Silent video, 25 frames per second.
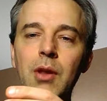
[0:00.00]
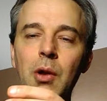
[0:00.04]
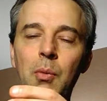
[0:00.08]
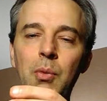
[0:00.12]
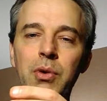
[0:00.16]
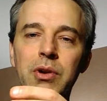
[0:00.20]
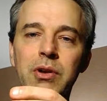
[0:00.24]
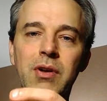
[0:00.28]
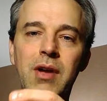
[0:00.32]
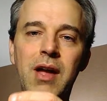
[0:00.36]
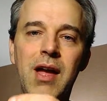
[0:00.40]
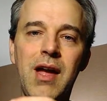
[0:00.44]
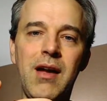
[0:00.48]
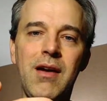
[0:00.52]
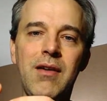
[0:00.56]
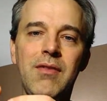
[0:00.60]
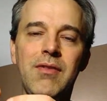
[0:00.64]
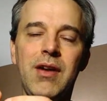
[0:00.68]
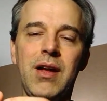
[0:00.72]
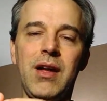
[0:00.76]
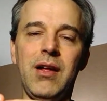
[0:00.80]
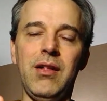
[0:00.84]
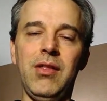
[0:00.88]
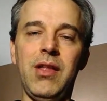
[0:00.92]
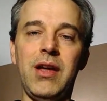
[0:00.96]
where you
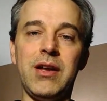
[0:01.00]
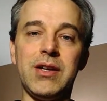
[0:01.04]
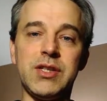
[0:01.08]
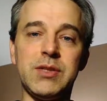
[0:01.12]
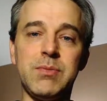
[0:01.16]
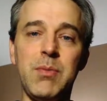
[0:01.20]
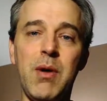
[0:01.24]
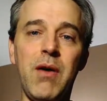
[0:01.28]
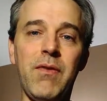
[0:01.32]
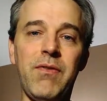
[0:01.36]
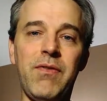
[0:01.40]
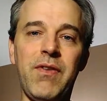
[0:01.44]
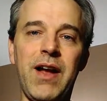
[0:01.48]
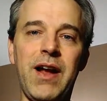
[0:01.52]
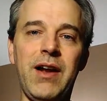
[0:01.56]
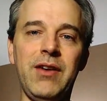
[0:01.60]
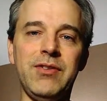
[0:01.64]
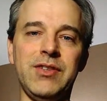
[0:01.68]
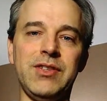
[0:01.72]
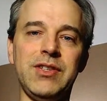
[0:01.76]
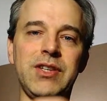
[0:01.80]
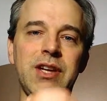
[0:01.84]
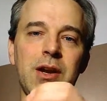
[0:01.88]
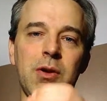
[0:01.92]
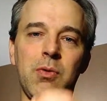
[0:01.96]
have a lot of small
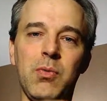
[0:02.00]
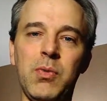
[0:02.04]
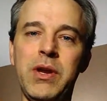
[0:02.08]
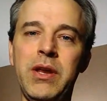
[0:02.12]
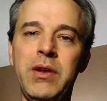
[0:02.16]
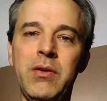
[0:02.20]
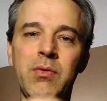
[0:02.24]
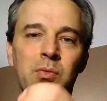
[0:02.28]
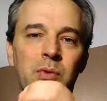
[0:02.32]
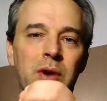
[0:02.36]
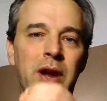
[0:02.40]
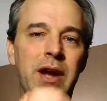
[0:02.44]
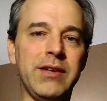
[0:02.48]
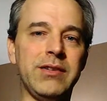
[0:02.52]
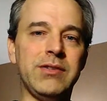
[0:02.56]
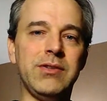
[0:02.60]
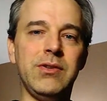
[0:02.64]
files that you got to read and write